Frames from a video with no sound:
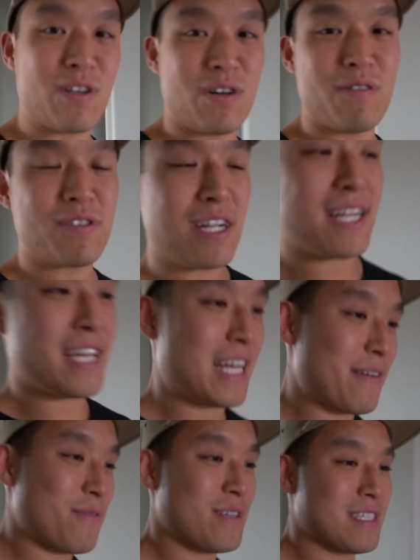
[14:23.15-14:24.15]
the goal. We're trying to get
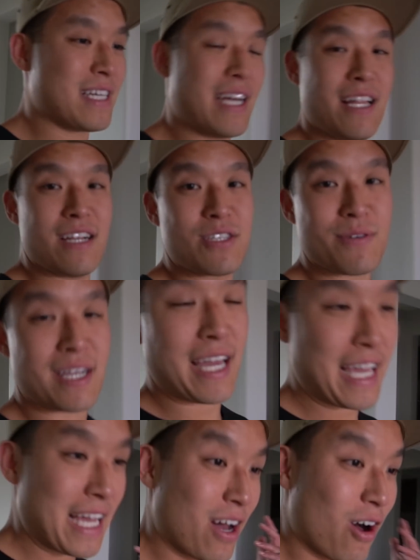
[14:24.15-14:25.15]
everyone together so we can
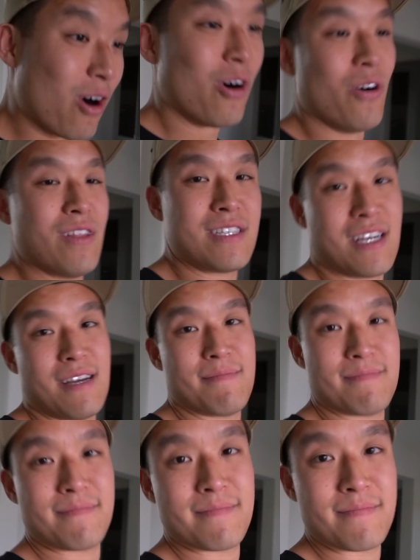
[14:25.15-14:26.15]
hang out all the time.